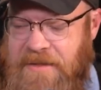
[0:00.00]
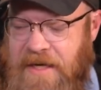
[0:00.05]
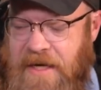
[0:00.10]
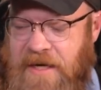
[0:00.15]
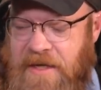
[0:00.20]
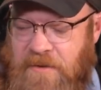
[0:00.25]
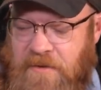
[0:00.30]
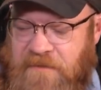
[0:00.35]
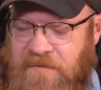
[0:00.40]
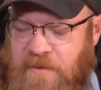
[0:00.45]
going to
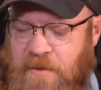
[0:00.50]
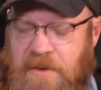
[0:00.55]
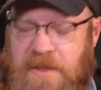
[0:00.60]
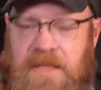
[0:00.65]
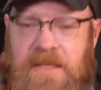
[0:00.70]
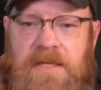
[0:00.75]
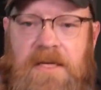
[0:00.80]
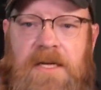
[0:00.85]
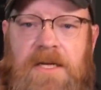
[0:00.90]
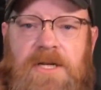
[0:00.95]
do it for
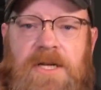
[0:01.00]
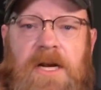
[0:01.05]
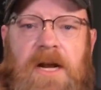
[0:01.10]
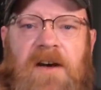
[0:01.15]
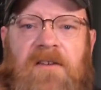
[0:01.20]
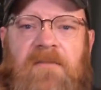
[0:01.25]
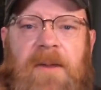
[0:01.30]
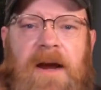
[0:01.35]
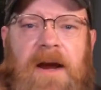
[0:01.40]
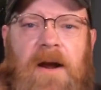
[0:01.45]
this edition
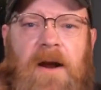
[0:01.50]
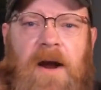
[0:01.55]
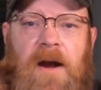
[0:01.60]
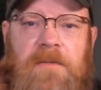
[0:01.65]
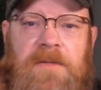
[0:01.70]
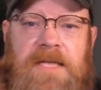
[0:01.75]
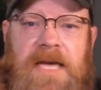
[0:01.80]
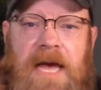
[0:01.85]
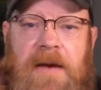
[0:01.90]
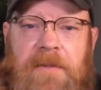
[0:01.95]
of Bearing
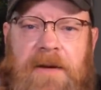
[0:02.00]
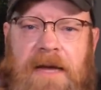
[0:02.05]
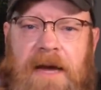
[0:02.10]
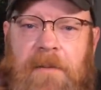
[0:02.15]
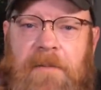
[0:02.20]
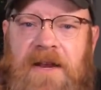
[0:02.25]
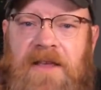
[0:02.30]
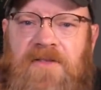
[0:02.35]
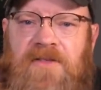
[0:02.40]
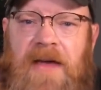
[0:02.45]
Arms Cam and
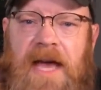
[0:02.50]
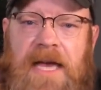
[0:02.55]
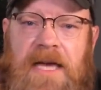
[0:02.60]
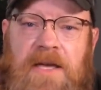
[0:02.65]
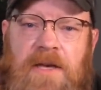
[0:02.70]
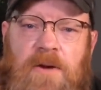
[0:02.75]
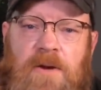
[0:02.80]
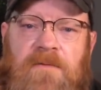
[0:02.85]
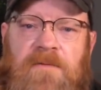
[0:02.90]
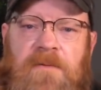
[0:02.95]
Company. Thank
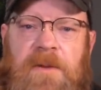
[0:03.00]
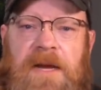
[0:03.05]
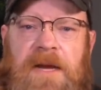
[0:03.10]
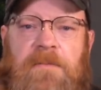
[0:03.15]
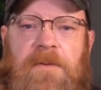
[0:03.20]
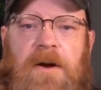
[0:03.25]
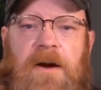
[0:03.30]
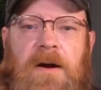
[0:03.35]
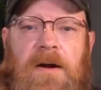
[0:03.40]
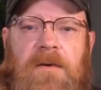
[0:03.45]
you for being a
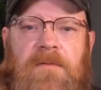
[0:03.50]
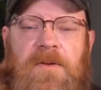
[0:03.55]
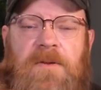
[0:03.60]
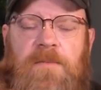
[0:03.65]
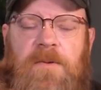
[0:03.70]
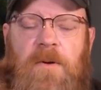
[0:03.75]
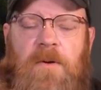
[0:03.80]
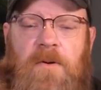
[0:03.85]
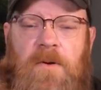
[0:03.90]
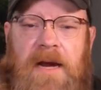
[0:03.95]
part of the
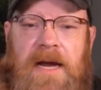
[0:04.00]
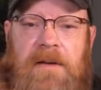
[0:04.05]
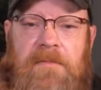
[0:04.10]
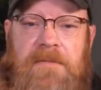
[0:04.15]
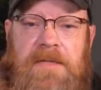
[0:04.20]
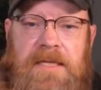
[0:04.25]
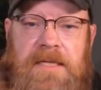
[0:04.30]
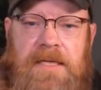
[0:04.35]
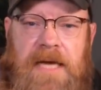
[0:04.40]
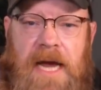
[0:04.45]
program
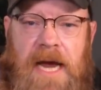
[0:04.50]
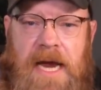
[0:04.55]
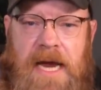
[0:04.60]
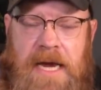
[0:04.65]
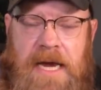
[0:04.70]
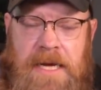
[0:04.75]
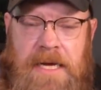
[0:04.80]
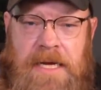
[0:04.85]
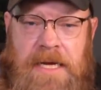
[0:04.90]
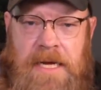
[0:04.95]
today.
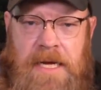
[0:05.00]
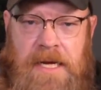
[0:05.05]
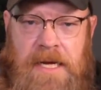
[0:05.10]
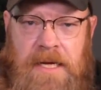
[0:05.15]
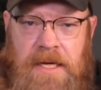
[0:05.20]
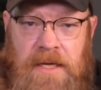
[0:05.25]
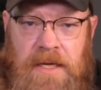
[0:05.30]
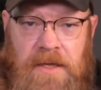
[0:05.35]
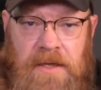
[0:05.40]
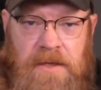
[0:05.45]

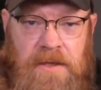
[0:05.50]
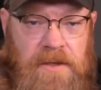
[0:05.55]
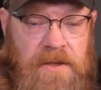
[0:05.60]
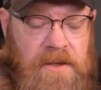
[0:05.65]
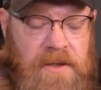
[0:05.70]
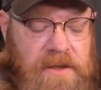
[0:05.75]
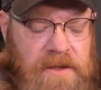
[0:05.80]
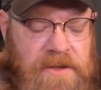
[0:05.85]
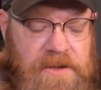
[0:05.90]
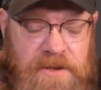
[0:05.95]

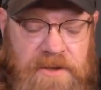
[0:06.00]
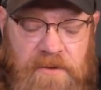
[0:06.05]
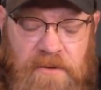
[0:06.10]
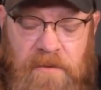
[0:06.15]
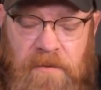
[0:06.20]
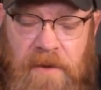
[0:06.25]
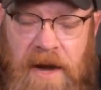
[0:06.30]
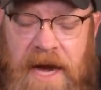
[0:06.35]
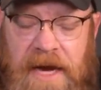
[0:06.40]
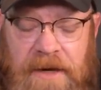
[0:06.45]
Just a
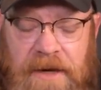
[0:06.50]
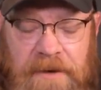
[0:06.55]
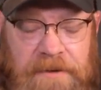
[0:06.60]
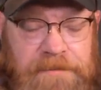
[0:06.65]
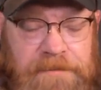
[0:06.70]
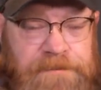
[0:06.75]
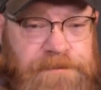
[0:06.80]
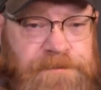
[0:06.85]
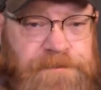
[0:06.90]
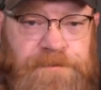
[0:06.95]
reminder
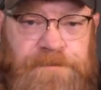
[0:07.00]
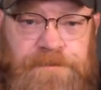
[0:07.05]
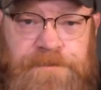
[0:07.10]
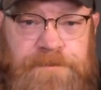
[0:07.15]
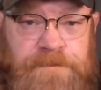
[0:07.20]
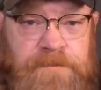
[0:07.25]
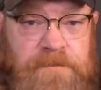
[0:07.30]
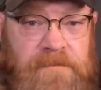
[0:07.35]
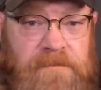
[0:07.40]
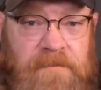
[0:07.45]

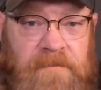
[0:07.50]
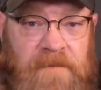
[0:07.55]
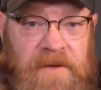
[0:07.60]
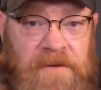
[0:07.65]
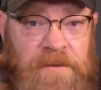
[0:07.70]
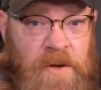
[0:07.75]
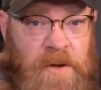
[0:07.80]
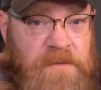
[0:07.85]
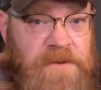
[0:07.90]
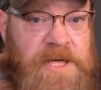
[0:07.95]
if
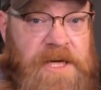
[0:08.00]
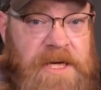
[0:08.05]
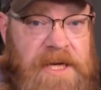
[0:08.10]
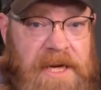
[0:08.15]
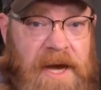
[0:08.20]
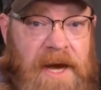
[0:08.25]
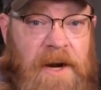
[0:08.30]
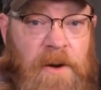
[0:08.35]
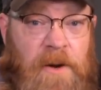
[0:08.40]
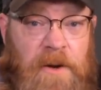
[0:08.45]
you're a Virginia
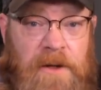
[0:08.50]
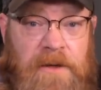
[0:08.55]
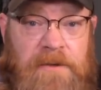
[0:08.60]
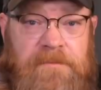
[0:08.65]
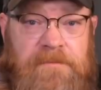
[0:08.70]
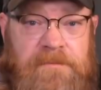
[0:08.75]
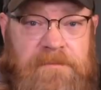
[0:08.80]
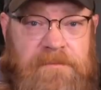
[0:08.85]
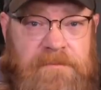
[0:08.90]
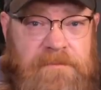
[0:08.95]
gun owner,
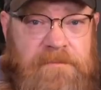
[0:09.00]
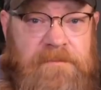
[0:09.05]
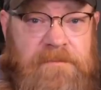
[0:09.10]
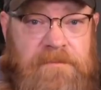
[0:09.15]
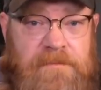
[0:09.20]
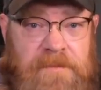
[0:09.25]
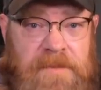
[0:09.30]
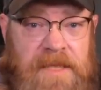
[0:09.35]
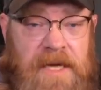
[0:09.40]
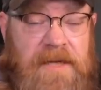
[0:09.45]

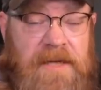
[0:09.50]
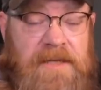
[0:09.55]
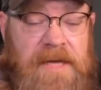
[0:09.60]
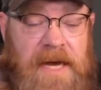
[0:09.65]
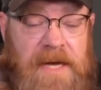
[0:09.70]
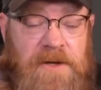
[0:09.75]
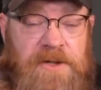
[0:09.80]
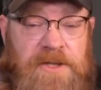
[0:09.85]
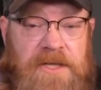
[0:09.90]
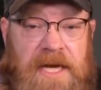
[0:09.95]
Contact
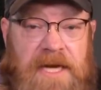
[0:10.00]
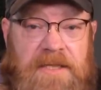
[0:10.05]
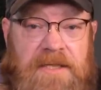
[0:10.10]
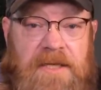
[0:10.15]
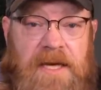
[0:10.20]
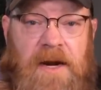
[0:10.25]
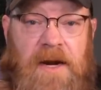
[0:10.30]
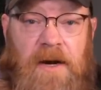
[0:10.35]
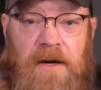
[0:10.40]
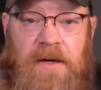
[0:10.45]
your state
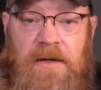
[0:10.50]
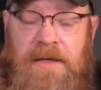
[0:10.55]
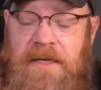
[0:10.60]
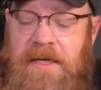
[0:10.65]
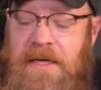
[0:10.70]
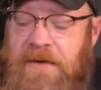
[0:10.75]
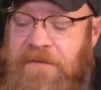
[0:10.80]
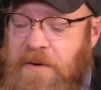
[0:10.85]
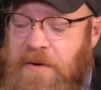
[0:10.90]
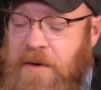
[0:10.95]
senator.
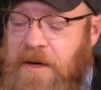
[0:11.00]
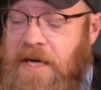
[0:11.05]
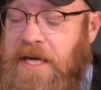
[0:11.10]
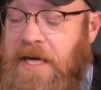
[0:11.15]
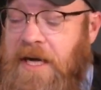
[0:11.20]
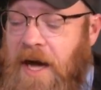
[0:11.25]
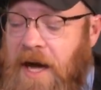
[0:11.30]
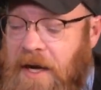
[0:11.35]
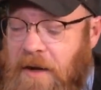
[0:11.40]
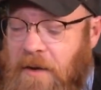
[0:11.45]
If you're a
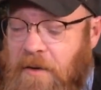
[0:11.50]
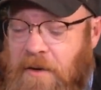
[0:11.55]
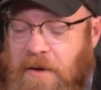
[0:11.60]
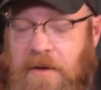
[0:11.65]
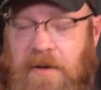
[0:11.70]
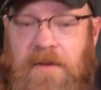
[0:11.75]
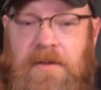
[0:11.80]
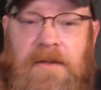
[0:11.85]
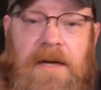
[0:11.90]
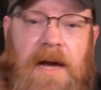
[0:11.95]
gun owner,
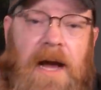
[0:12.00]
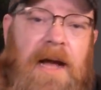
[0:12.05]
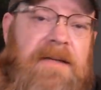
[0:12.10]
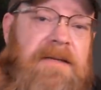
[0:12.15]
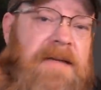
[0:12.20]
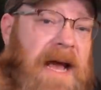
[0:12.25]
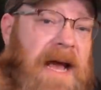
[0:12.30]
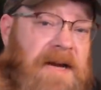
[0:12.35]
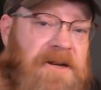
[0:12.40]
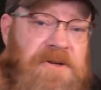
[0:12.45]

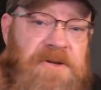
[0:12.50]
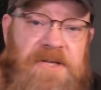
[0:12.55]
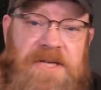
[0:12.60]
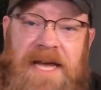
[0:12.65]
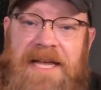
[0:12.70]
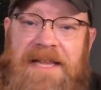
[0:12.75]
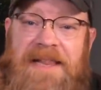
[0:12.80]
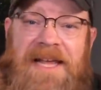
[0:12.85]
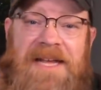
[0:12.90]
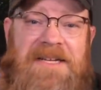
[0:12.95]
contact your
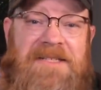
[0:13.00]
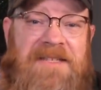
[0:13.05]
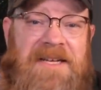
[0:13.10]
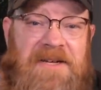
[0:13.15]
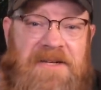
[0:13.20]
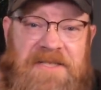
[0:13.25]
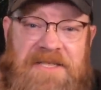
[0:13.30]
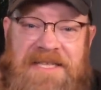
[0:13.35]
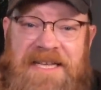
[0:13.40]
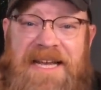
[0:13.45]
state
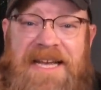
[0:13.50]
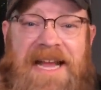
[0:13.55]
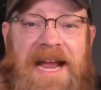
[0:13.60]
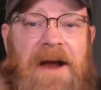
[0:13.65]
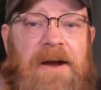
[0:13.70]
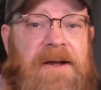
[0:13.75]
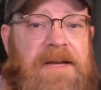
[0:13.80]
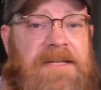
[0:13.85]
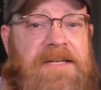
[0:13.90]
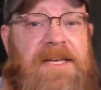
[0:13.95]
legislators because I
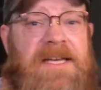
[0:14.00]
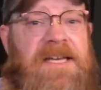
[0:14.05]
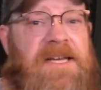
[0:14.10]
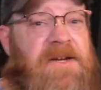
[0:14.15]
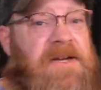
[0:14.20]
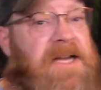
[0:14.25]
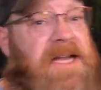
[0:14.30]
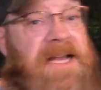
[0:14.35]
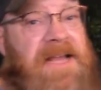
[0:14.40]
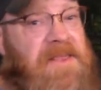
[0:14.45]
guarantee you
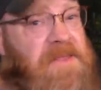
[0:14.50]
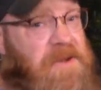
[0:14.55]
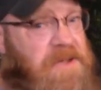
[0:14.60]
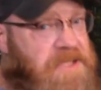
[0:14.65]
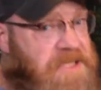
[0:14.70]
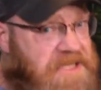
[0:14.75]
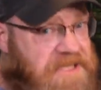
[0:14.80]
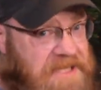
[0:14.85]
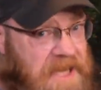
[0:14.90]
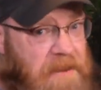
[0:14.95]
there's
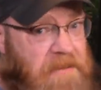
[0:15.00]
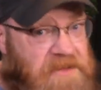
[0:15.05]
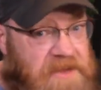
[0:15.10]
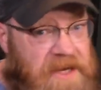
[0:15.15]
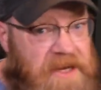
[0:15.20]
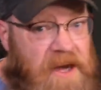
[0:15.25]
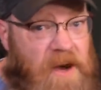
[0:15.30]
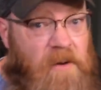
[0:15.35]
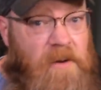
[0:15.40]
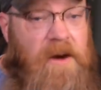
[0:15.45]
something
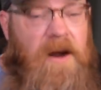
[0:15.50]
going